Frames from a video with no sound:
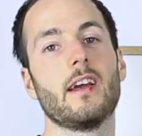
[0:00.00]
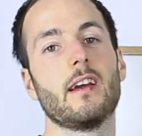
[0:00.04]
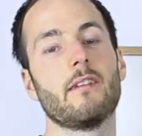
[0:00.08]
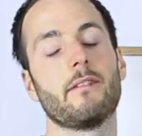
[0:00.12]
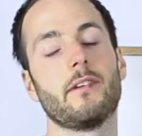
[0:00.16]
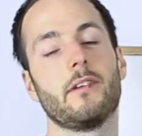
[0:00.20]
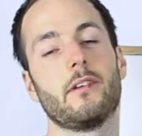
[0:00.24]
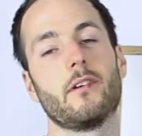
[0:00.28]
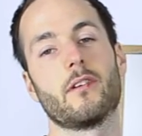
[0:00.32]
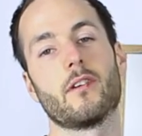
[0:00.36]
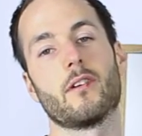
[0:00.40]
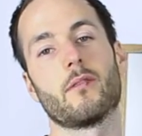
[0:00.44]

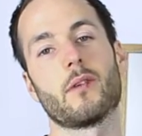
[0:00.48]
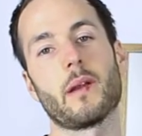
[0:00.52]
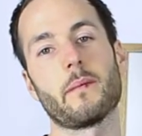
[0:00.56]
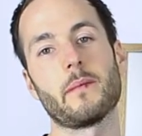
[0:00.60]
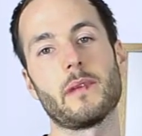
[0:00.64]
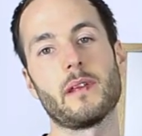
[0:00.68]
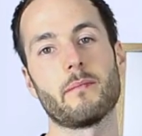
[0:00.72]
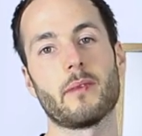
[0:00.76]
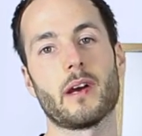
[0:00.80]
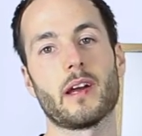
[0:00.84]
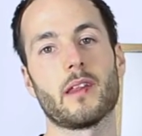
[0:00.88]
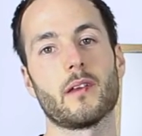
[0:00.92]
If you don't know what I
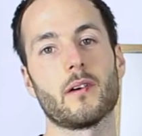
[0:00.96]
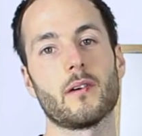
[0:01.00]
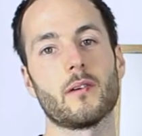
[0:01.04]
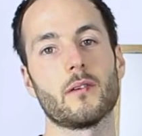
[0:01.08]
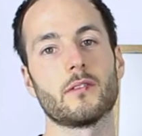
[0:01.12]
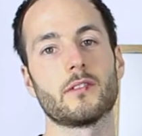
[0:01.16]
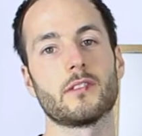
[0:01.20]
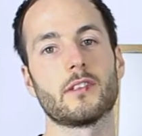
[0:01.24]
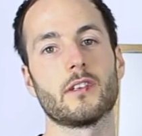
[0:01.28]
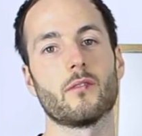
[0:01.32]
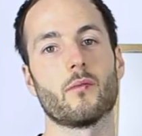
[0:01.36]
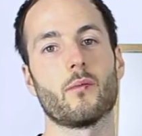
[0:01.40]
mean by
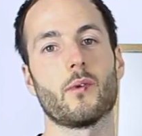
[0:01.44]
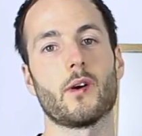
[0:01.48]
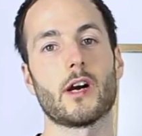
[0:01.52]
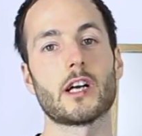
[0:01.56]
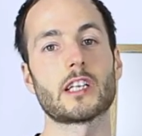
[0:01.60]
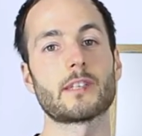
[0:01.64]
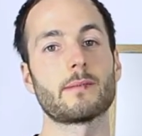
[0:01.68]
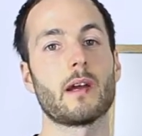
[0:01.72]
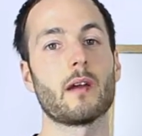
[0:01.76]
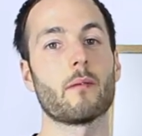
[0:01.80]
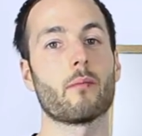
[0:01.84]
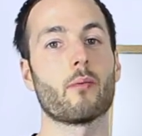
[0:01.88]
those,
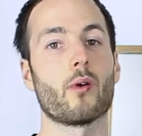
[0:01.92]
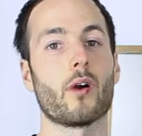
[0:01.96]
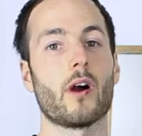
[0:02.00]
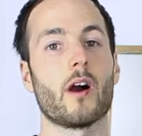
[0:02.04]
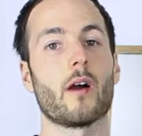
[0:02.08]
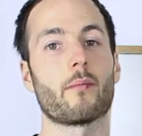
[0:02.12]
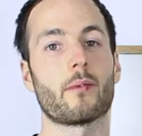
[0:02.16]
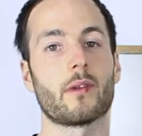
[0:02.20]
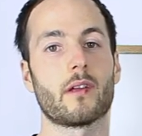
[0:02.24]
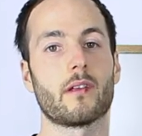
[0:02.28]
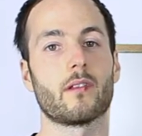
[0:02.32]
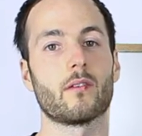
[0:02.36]
watch my
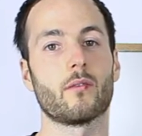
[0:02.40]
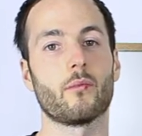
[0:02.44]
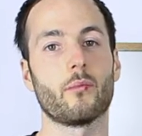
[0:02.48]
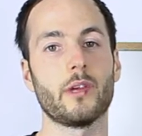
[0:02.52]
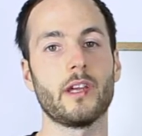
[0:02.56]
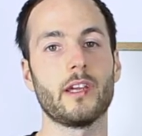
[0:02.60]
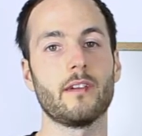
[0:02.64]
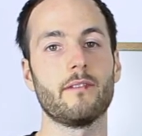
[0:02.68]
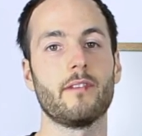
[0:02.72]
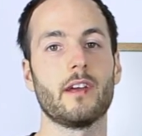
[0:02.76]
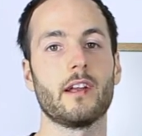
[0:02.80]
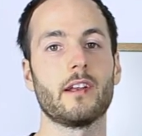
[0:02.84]
property of the
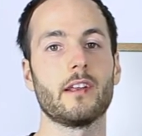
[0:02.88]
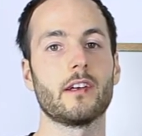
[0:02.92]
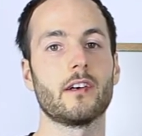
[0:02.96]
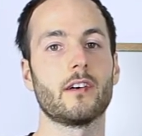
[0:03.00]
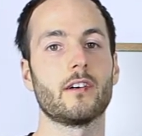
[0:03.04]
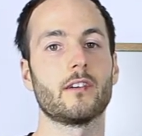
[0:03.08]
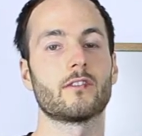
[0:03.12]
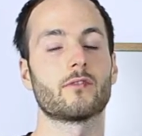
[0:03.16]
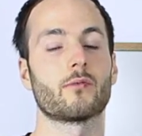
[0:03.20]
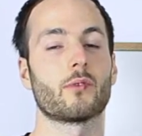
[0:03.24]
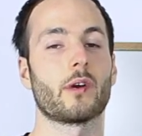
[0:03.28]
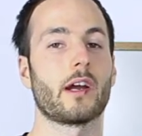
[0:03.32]
week
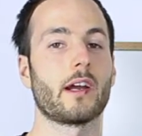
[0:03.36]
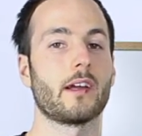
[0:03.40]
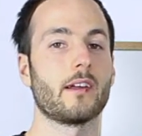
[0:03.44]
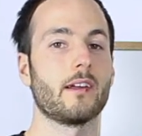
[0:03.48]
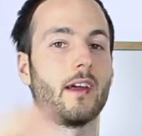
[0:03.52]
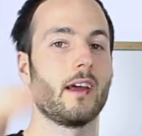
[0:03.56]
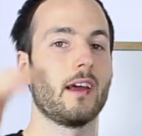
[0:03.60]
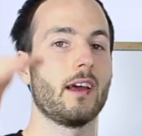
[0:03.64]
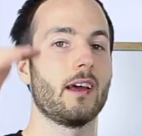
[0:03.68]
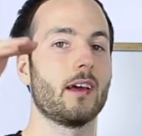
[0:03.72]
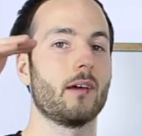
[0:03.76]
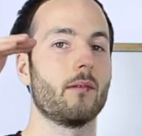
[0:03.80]
videos where
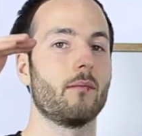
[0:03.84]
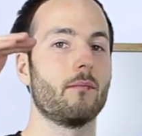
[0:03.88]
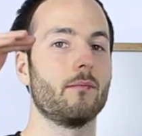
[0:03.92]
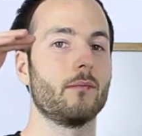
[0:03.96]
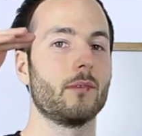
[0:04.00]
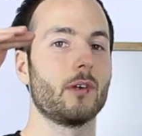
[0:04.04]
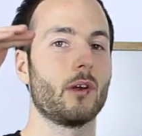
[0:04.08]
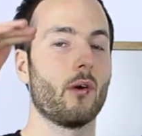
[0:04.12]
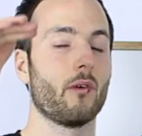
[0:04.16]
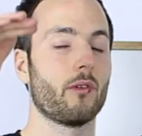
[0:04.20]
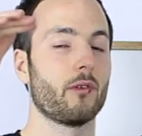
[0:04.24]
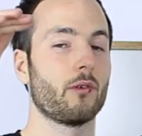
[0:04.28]
I
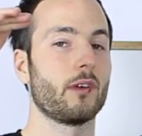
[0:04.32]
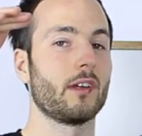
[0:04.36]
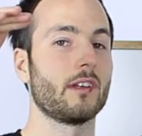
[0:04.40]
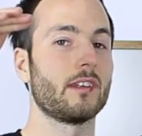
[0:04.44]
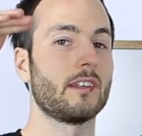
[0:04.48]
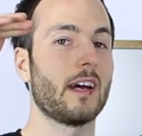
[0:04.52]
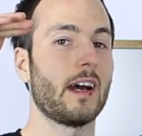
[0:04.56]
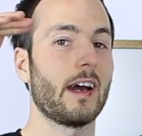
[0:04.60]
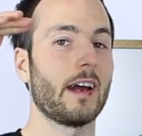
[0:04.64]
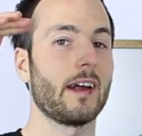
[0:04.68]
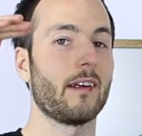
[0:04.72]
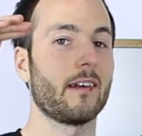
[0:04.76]
go through an
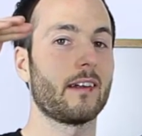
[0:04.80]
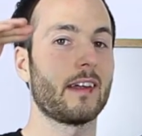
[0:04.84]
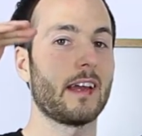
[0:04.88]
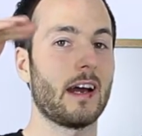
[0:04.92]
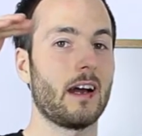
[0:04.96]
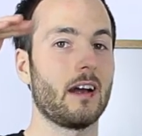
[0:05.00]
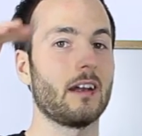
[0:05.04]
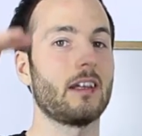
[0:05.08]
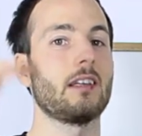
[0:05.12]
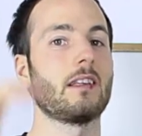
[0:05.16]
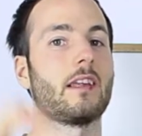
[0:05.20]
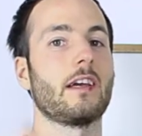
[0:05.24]
entire
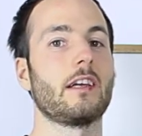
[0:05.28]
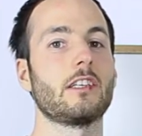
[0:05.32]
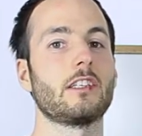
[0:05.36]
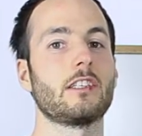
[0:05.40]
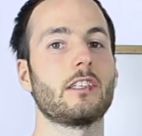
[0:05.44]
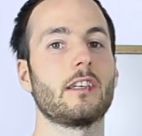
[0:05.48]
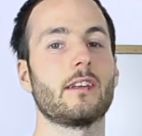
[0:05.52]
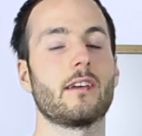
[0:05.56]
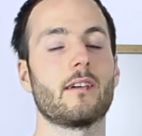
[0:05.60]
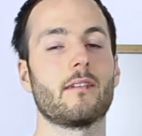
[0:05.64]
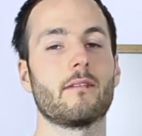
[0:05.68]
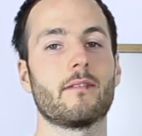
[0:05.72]

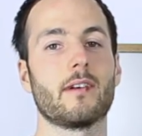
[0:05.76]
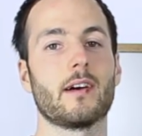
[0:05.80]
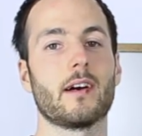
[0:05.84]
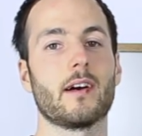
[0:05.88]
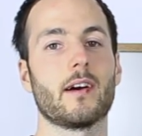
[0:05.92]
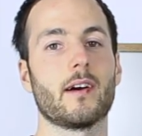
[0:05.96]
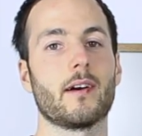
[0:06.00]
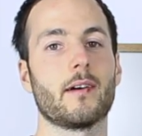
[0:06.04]
calculation of